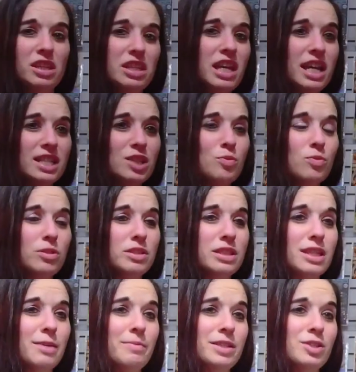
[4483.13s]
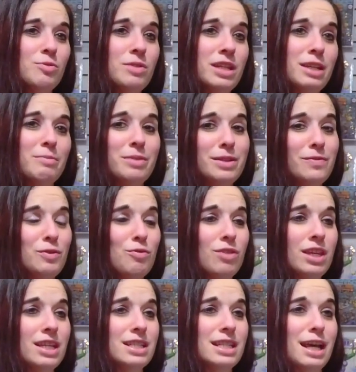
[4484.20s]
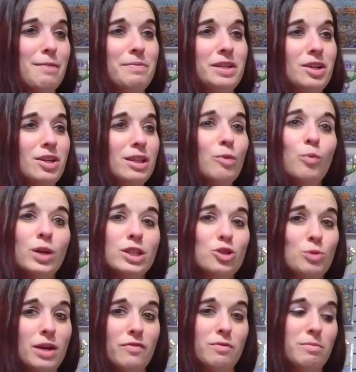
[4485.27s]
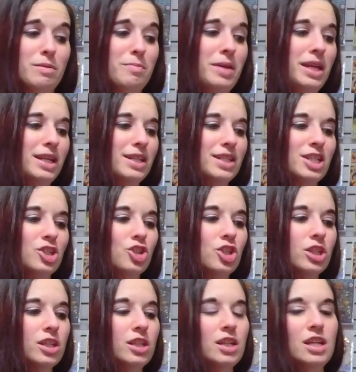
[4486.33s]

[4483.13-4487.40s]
yes, the world is coming to an end, but if you think it's happening all at once, you haven't been paying attention."